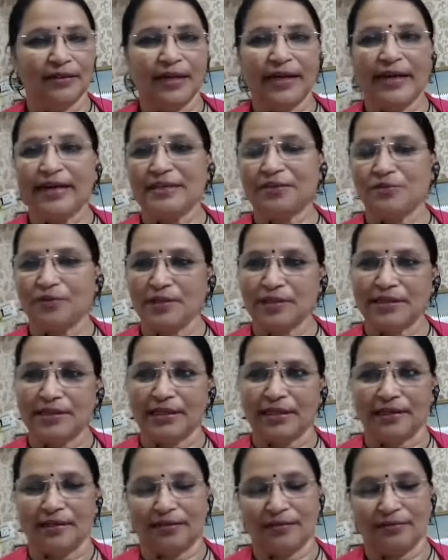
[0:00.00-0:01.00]
as we
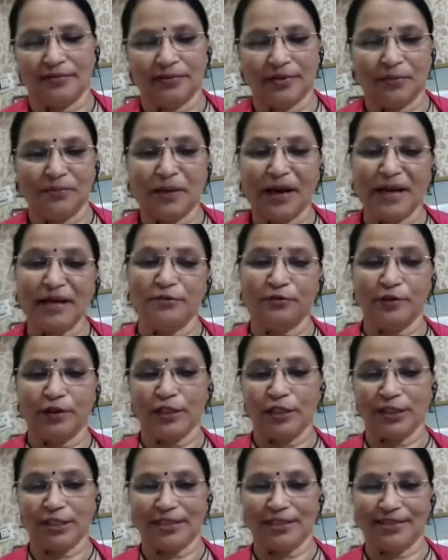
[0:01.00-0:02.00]
see. My
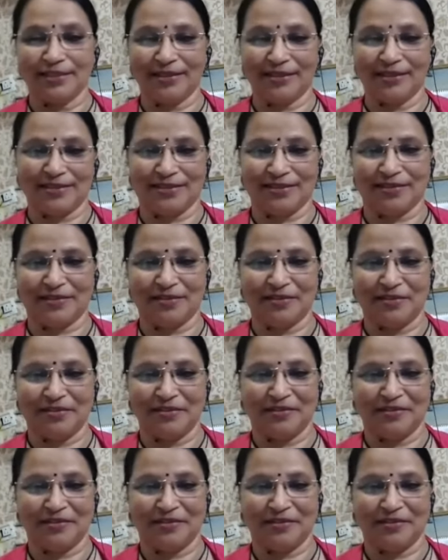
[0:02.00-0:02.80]
wish is